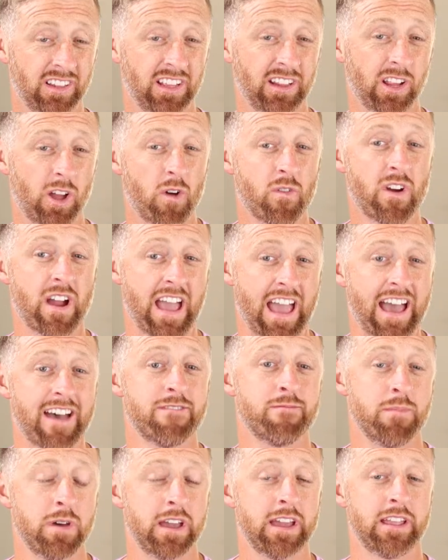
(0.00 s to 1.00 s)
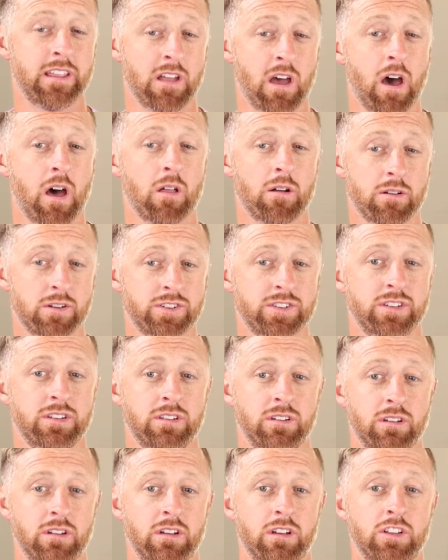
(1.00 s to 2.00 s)
a little over a half million dollars
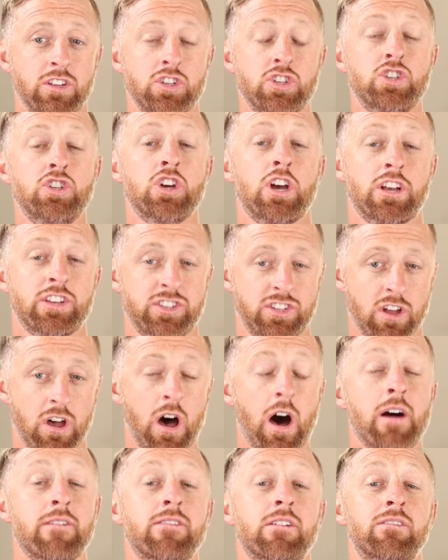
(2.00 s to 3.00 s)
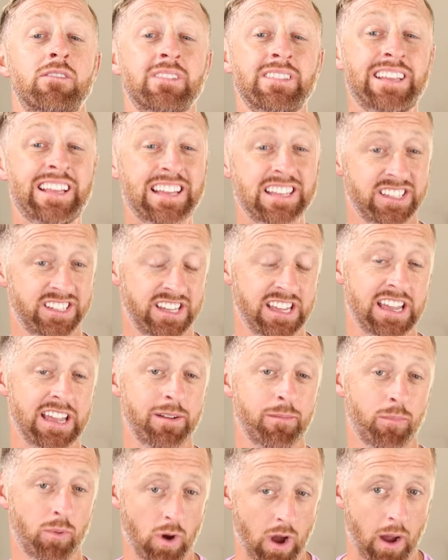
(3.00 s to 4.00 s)
just off of
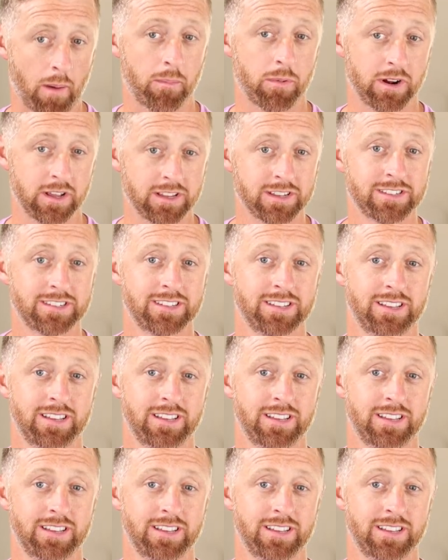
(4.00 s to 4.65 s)
listing properties.